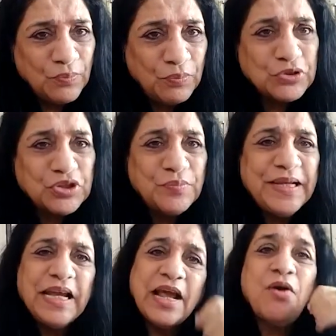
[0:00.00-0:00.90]
who pushed
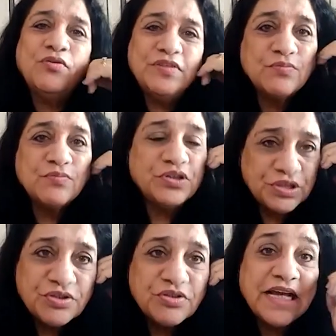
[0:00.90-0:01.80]
me, and I always
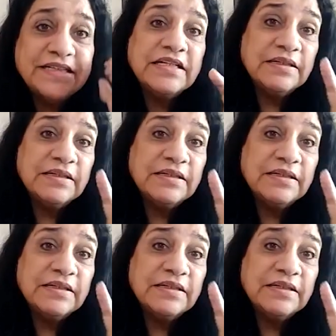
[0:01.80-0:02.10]
wanted to write.